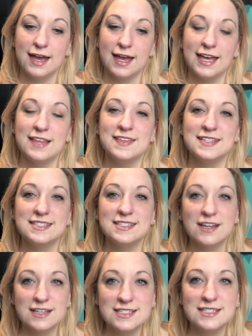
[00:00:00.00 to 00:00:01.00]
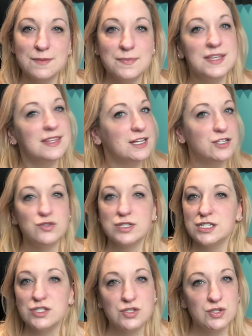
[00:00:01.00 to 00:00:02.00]
and that's not something that you
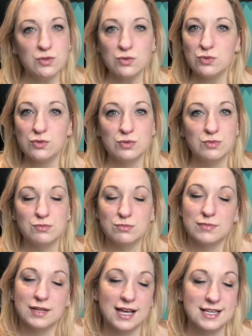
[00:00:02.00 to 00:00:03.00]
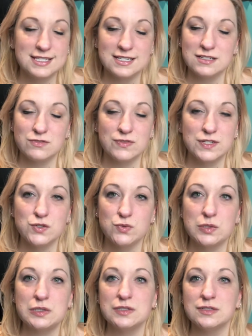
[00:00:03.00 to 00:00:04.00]
can do as an
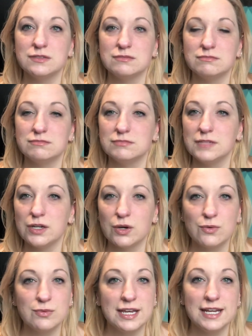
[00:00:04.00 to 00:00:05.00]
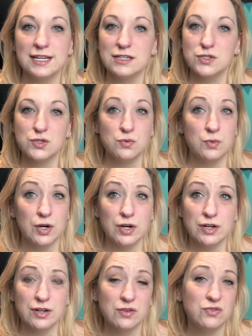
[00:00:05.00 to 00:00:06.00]
individual. You know, needing to work
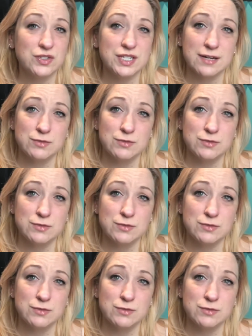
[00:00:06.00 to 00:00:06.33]
a full time